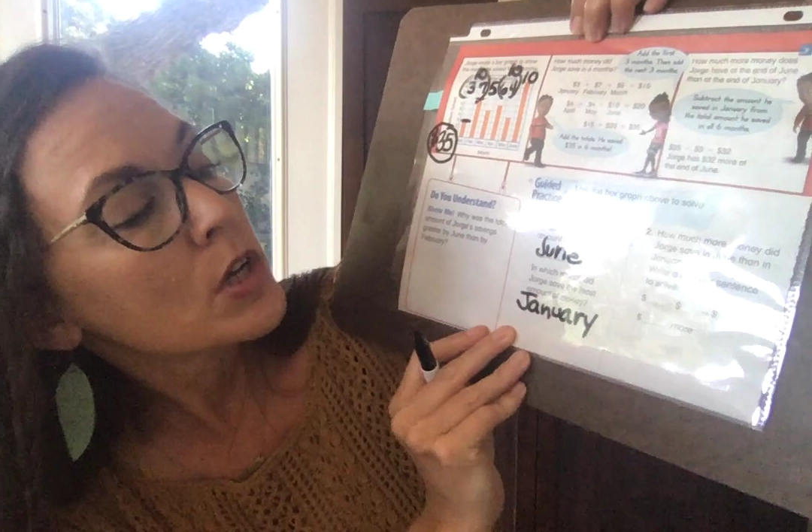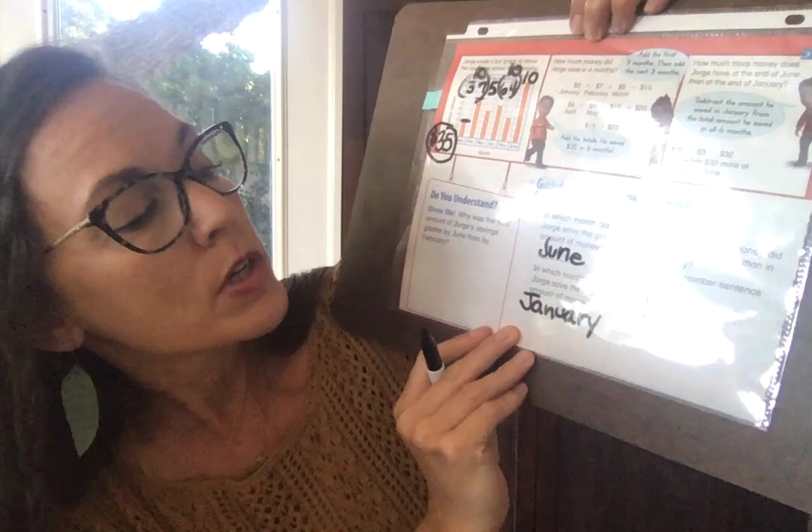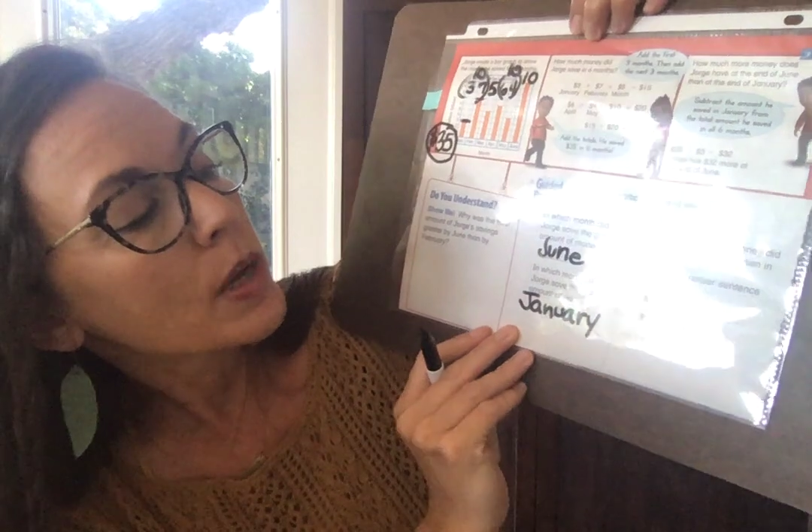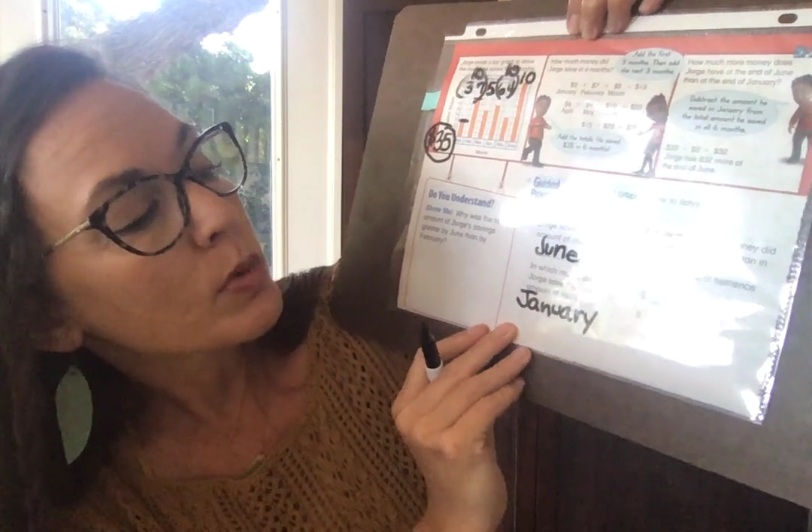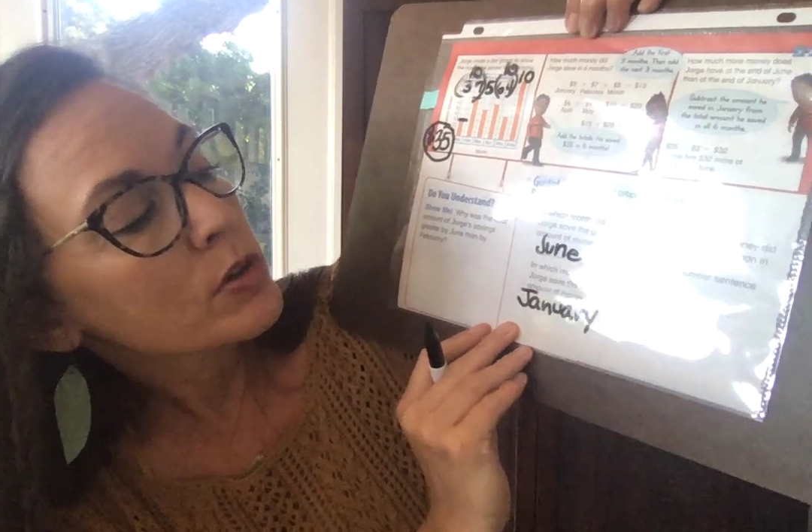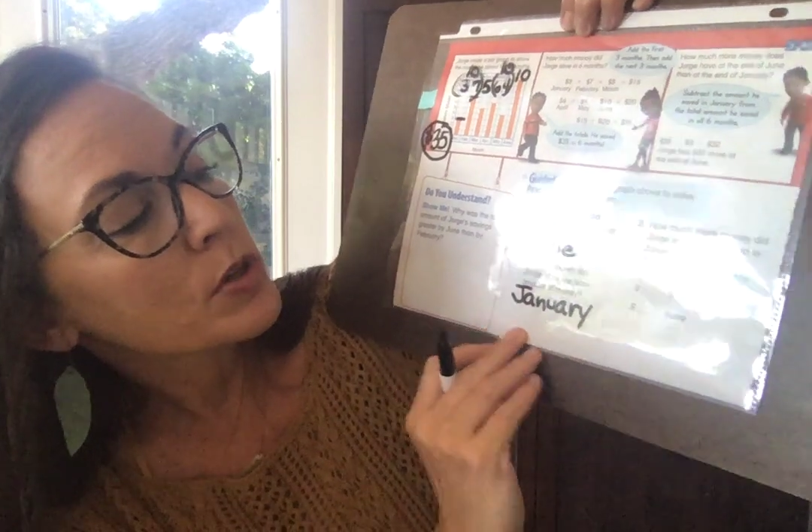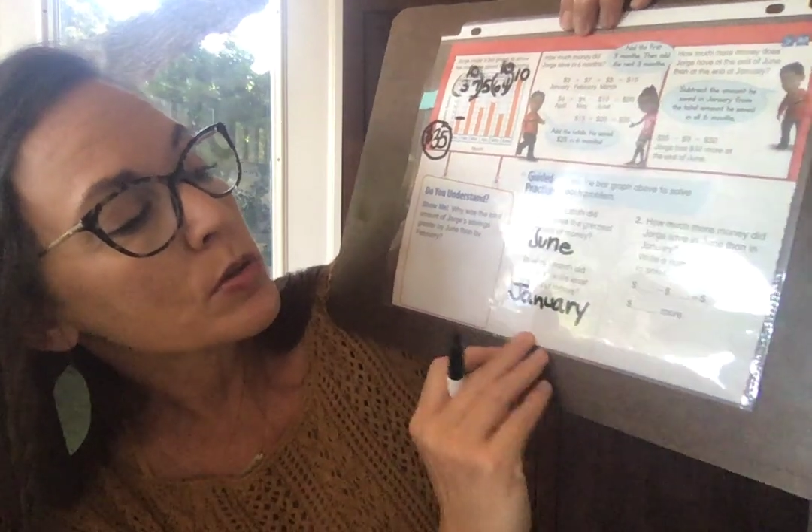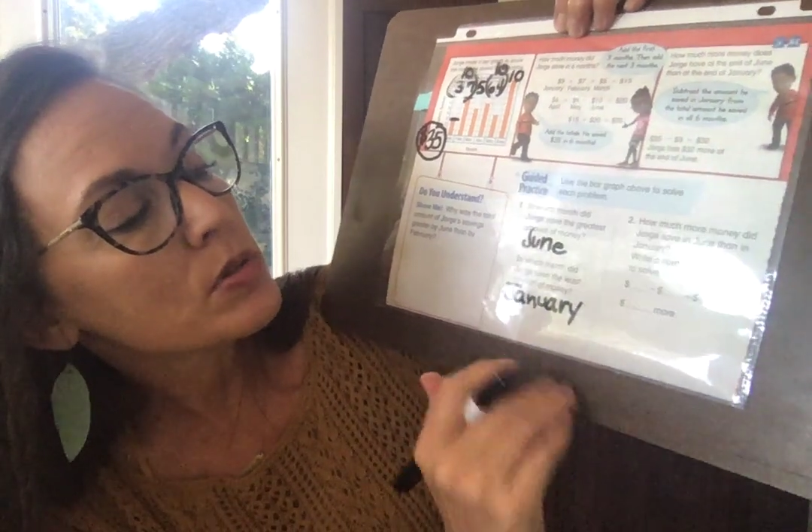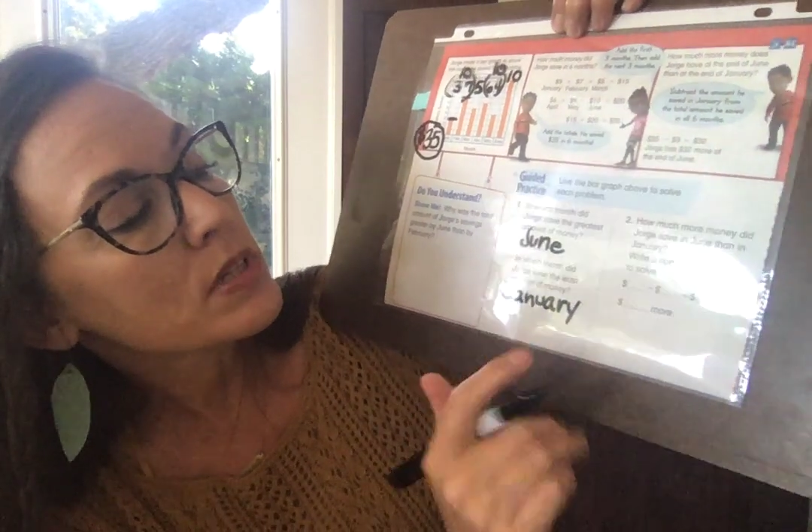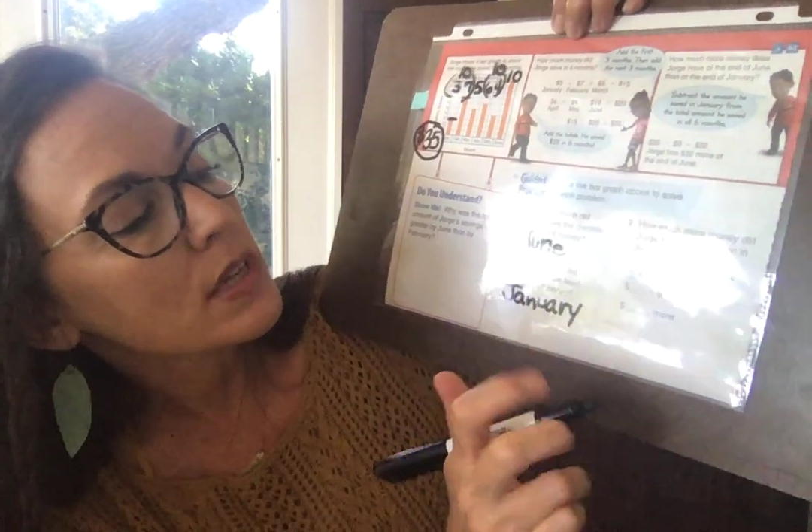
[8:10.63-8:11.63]
Number
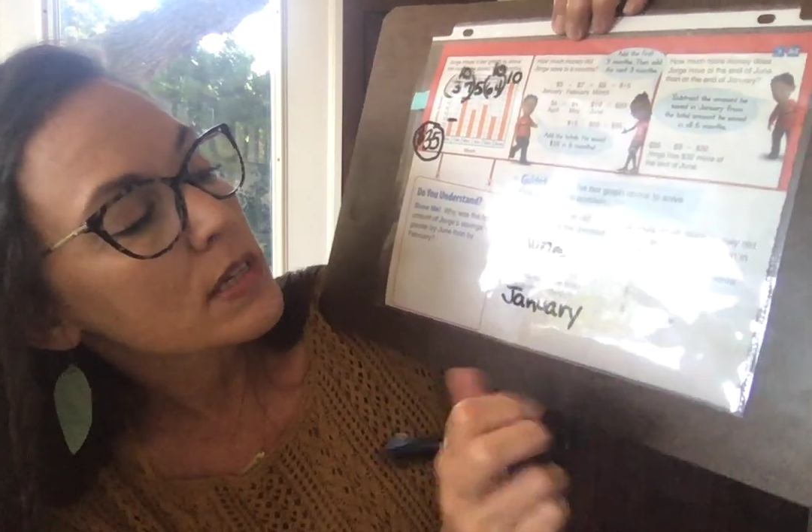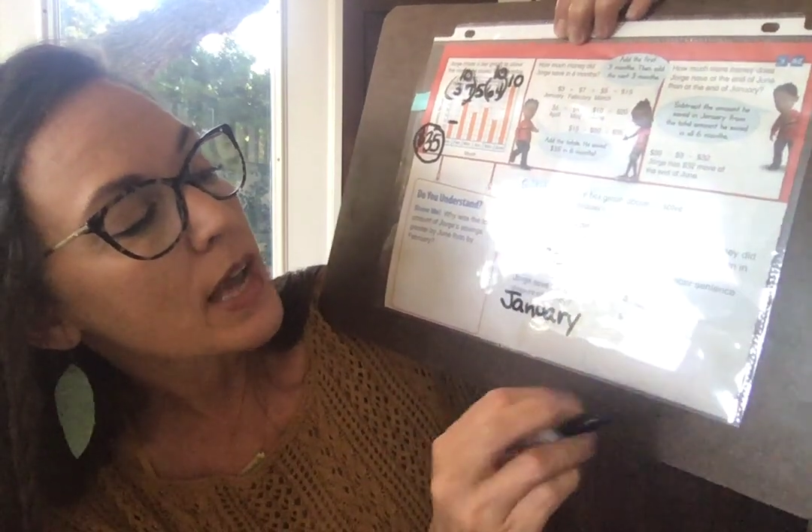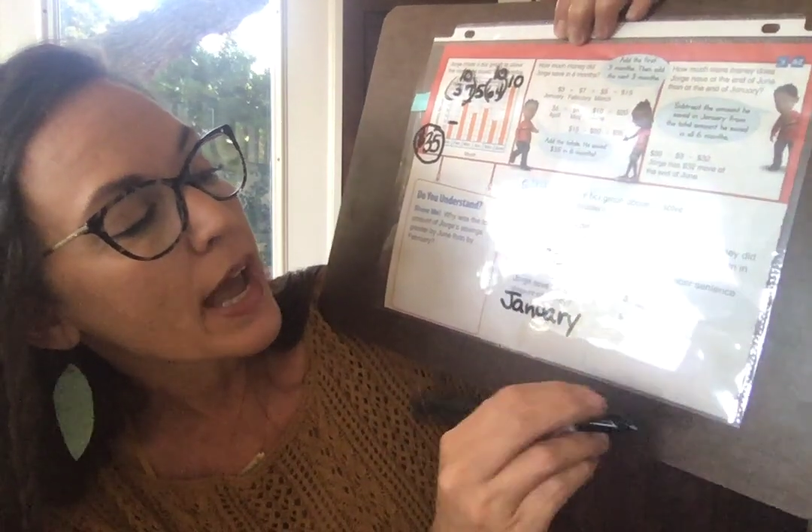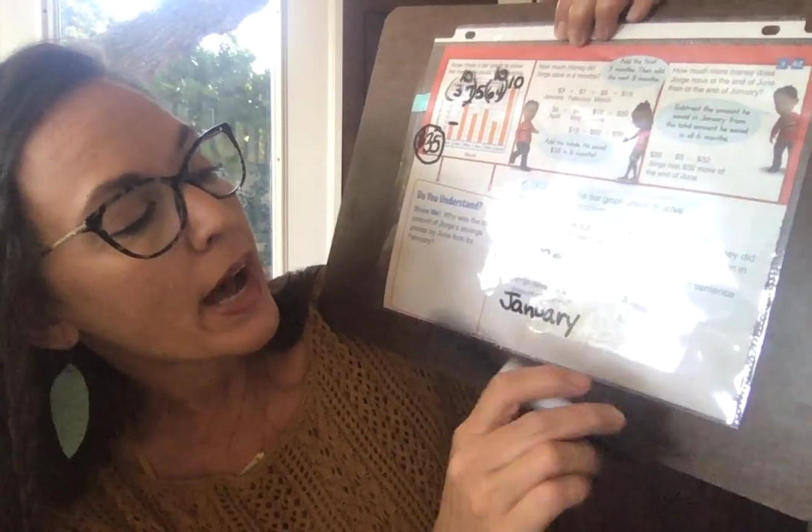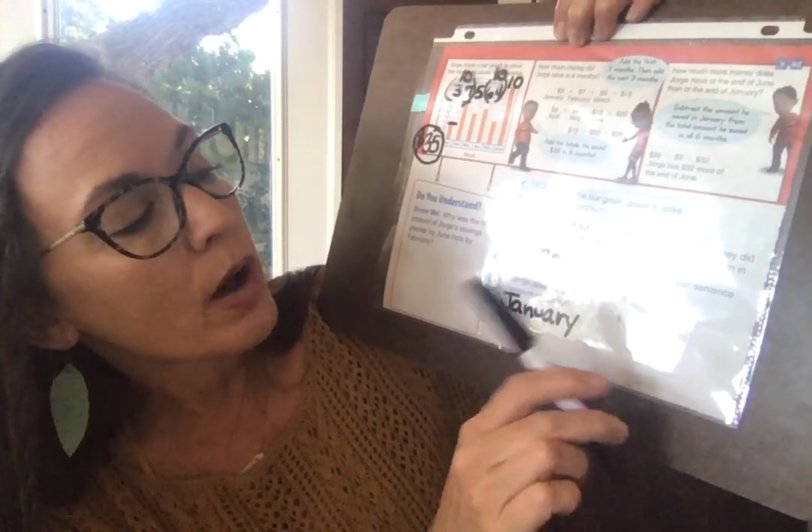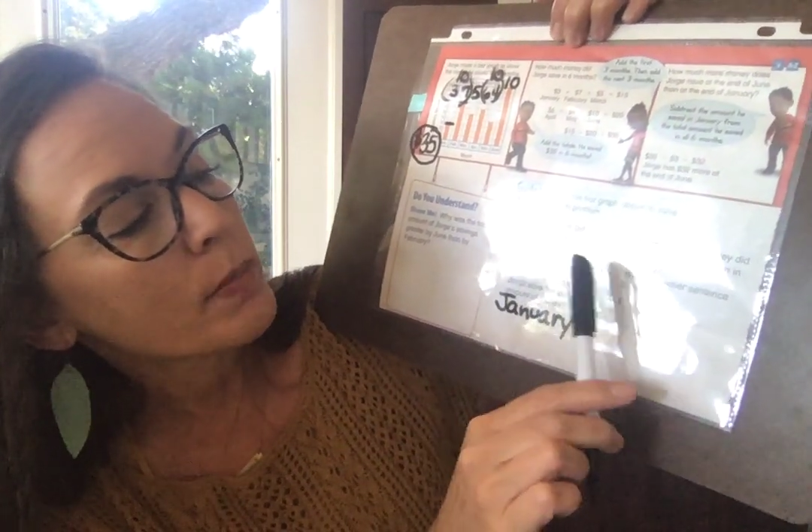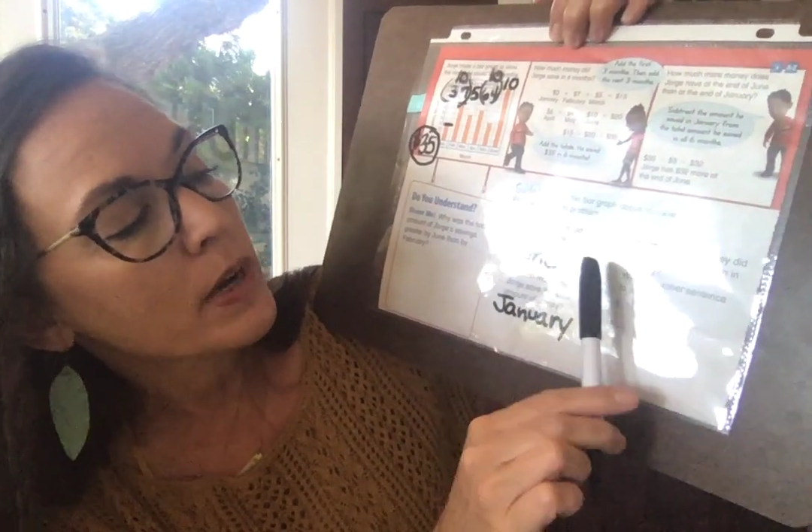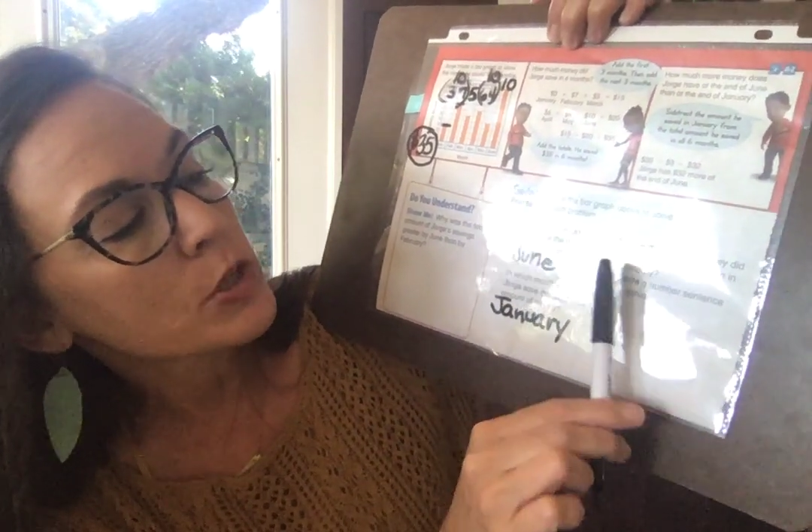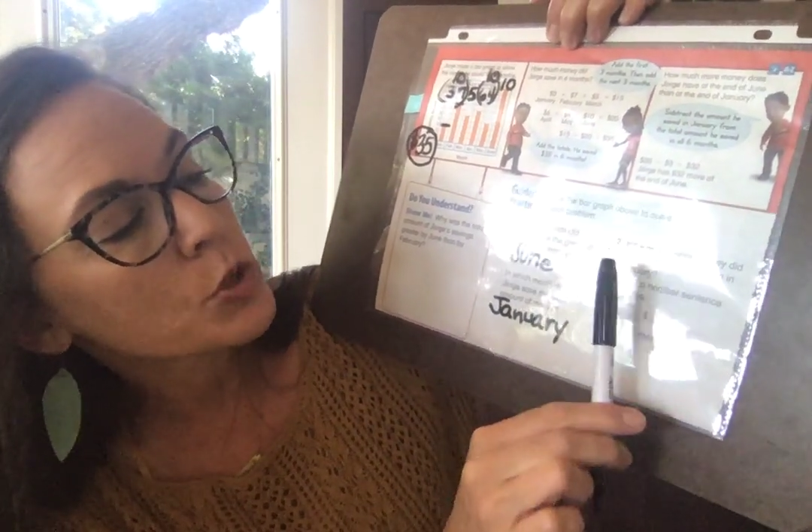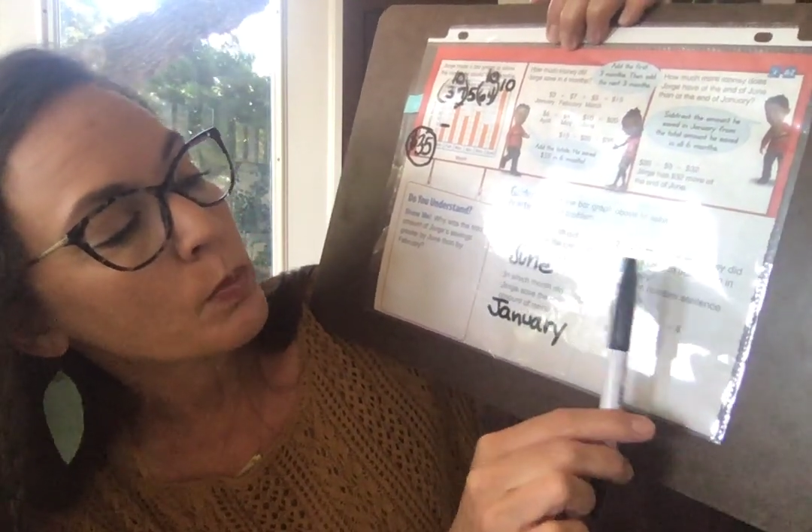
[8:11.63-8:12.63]
2 says, how
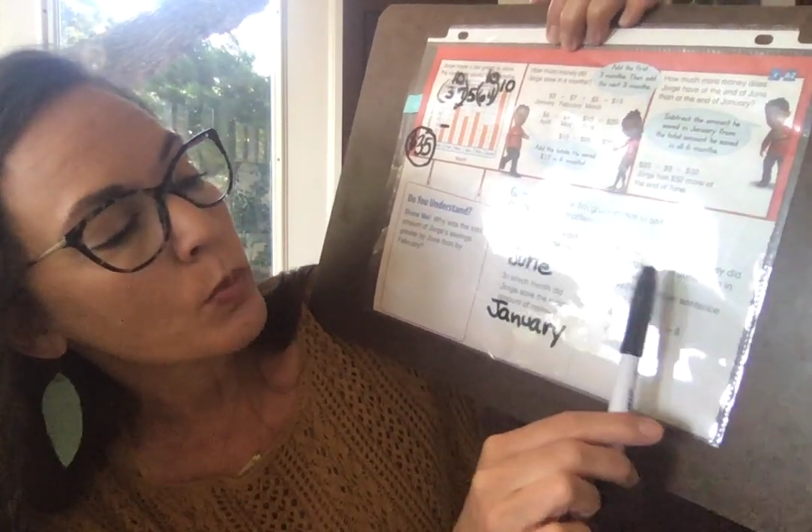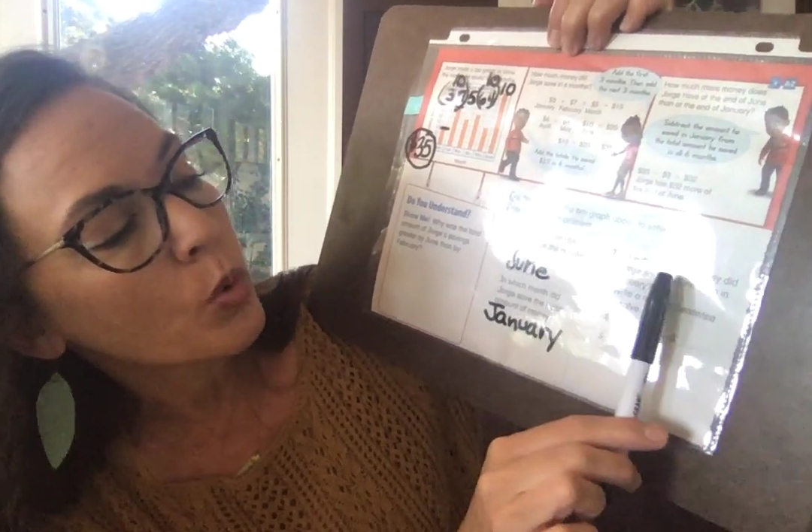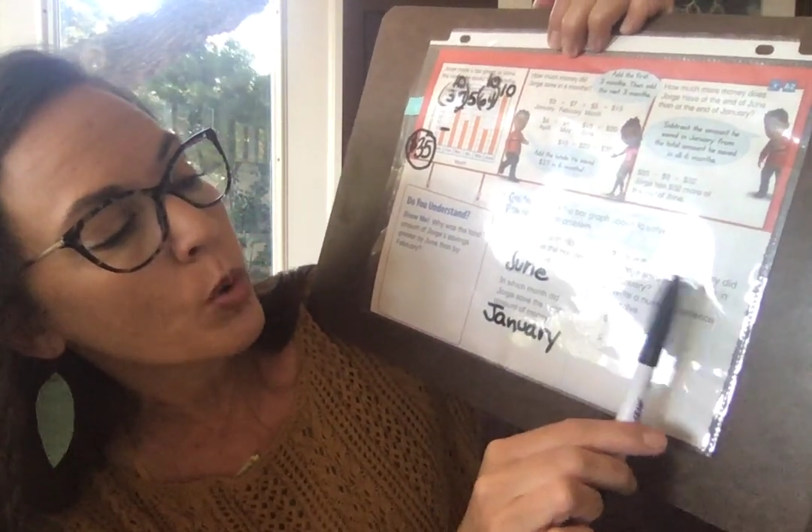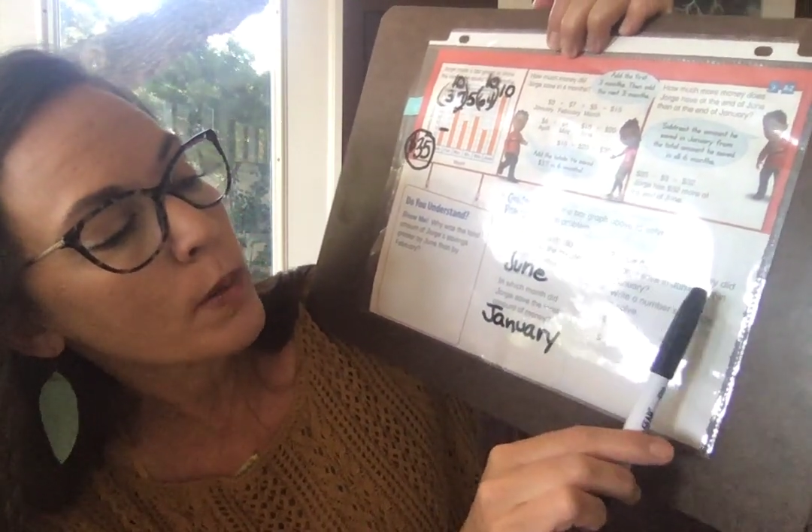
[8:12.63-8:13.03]
much more